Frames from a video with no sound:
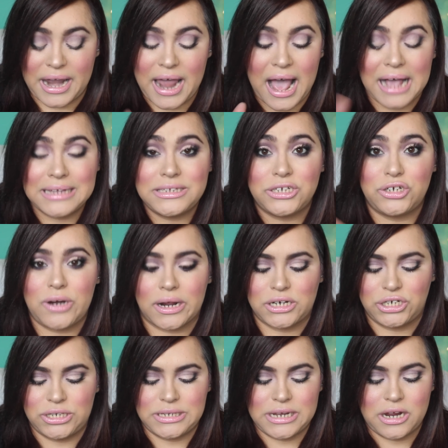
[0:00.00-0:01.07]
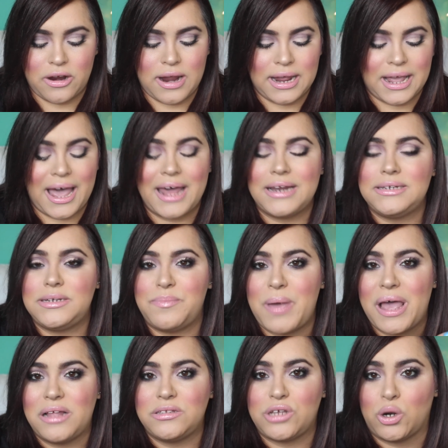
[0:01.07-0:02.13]
it has directions here. It kind of
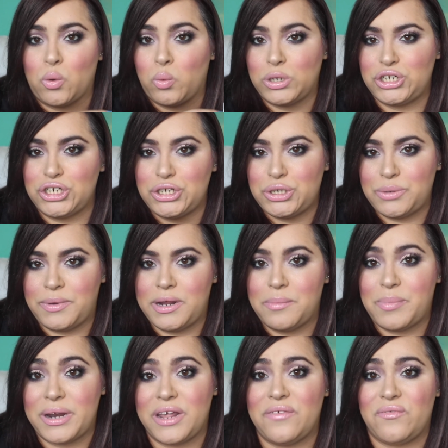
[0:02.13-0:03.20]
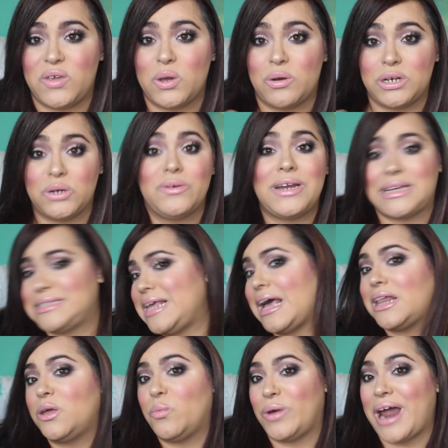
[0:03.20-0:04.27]
depends on what you're doing, but if you are doing
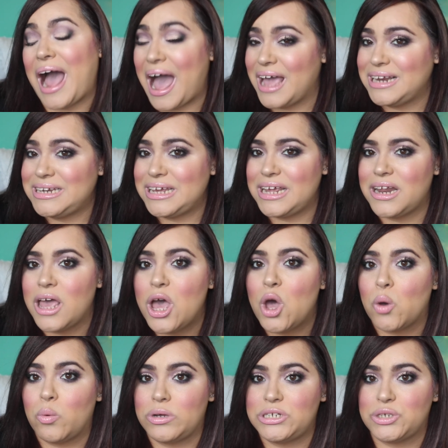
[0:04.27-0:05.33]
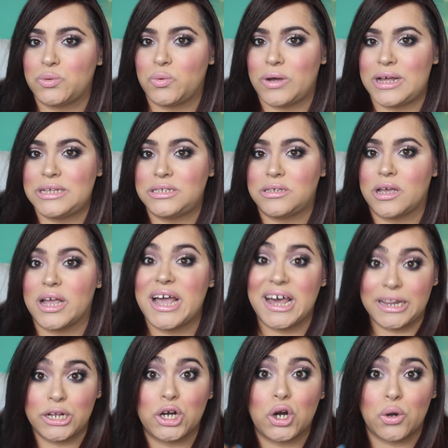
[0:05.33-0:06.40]
exactly what I did, which was
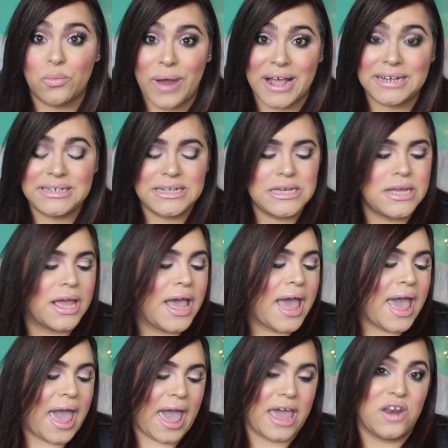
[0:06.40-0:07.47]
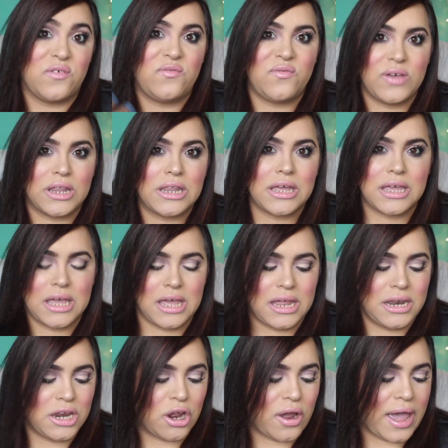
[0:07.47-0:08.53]
color correcting and filling
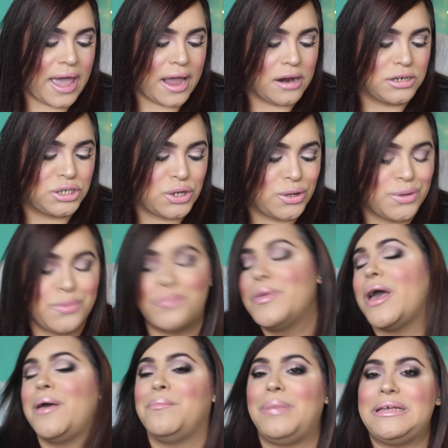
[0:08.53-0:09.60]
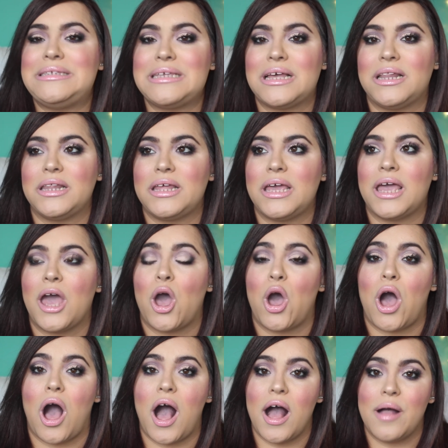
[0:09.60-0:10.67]
in your hair, so you basically
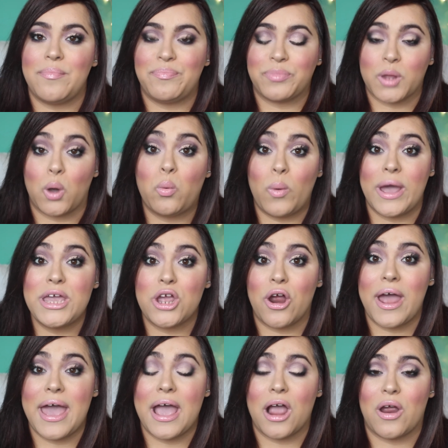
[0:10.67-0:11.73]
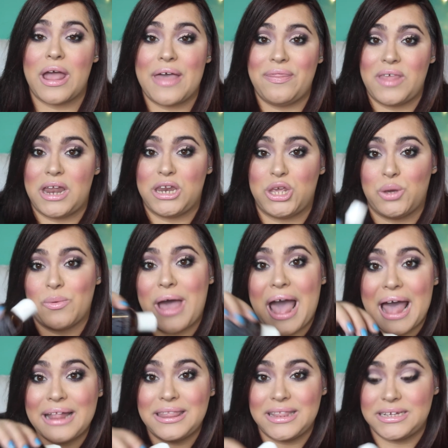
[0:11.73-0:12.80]
wet your hair and then you
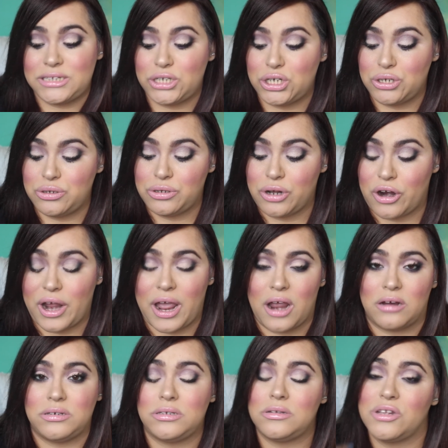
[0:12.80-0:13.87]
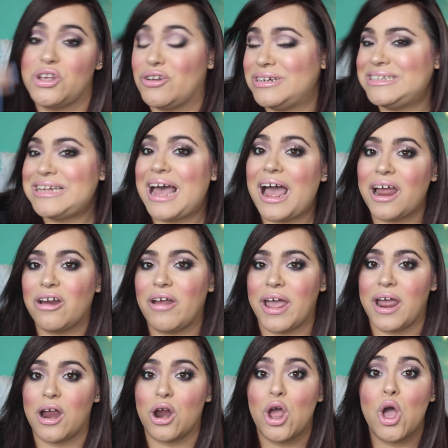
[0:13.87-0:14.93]
add this to your hair, so your entire
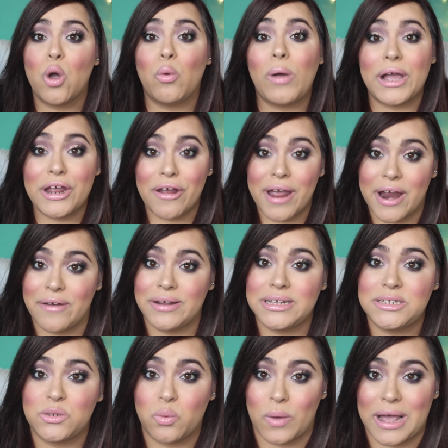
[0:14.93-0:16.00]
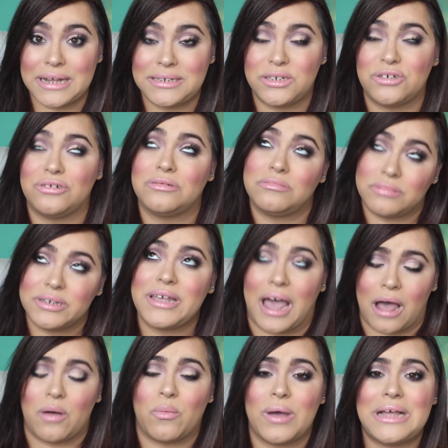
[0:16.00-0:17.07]
hair while your hair is wet, or
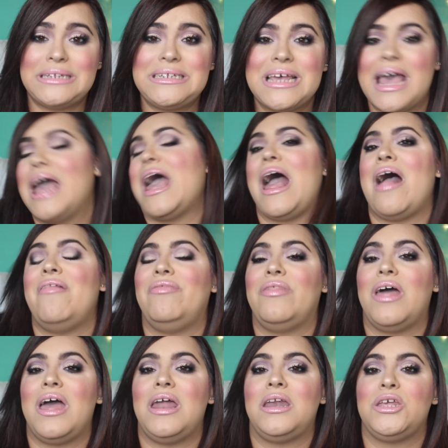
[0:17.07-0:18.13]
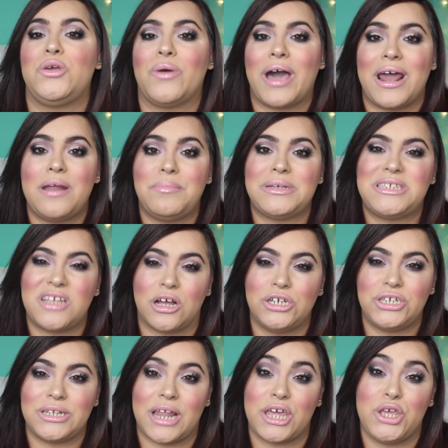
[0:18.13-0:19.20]
yeah, wet, and then you kind of
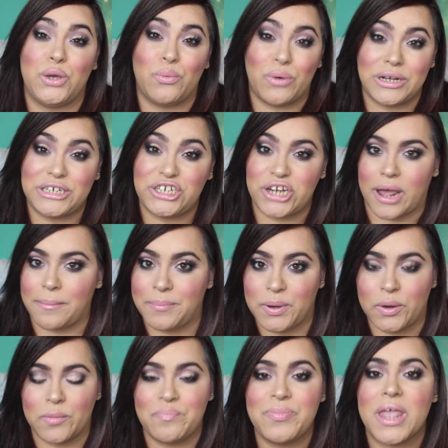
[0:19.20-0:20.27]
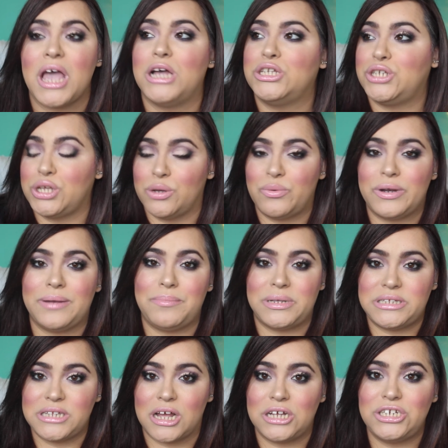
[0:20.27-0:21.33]
massage it like you would shampoo. So you would
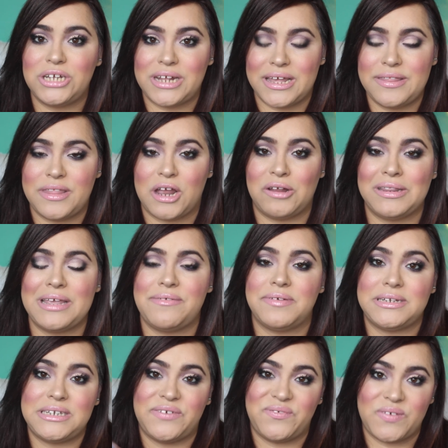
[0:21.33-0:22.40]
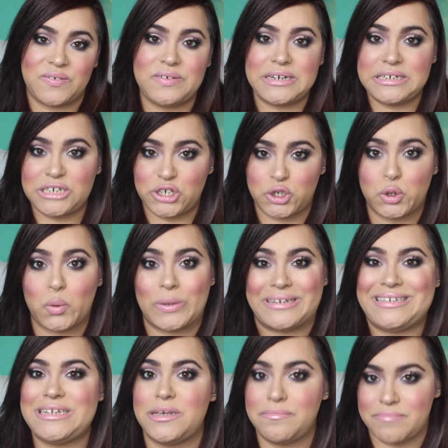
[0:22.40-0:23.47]
massage it in there, leave it to 15 to
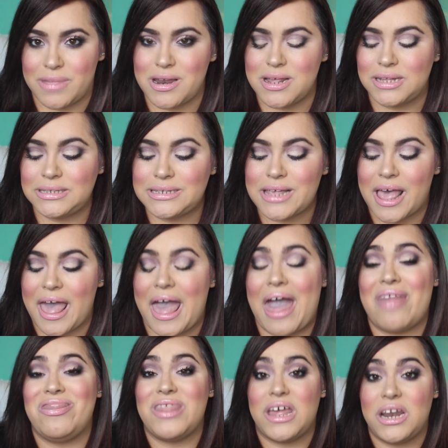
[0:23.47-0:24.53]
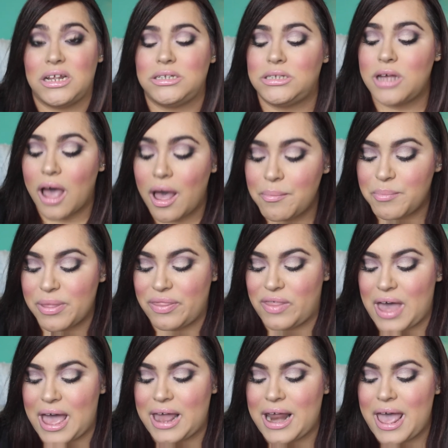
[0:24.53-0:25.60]
20 minutes, and then on top of
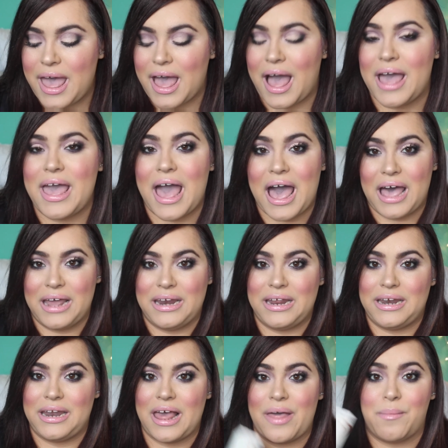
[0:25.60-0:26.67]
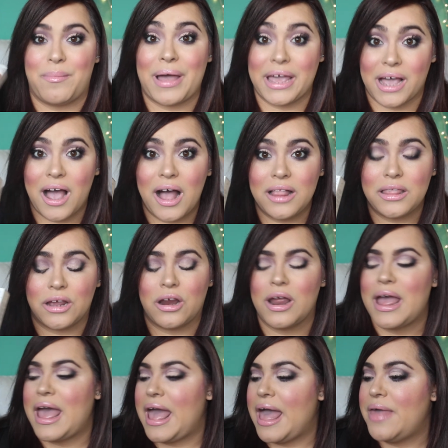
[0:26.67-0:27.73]
that, I added my color.
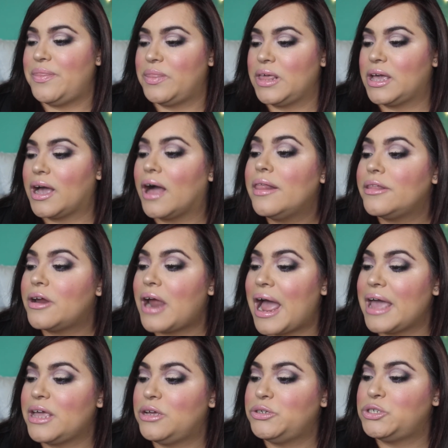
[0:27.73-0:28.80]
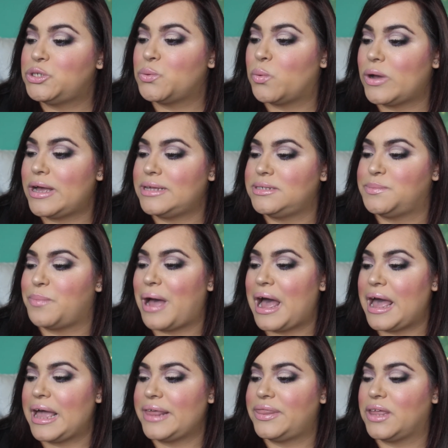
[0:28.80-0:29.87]
And the color I used was
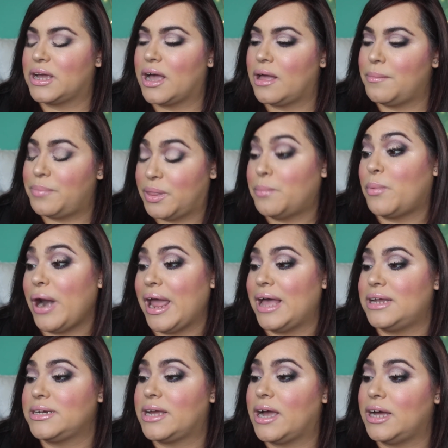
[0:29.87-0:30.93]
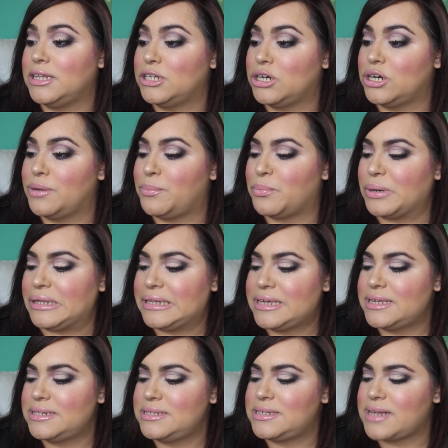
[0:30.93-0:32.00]
by the brand Color
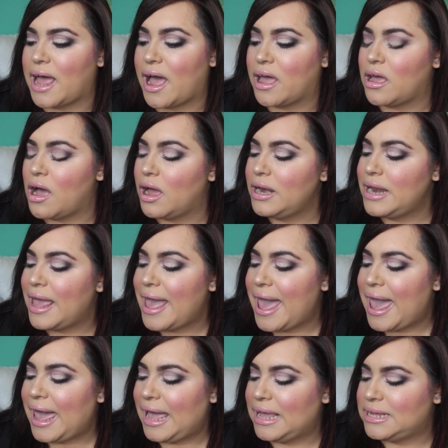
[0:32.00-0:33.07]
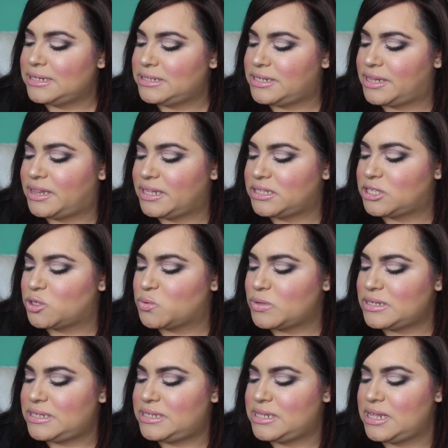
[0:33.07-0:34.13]
Brilliance Ion, and this
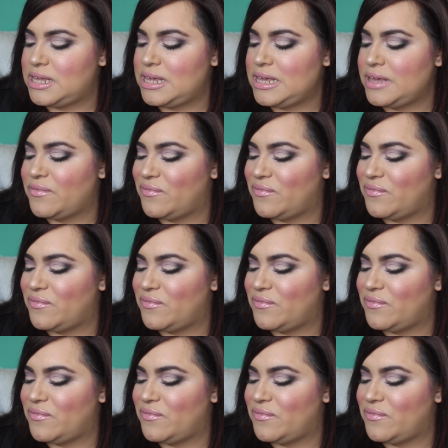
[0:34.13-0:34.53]
was the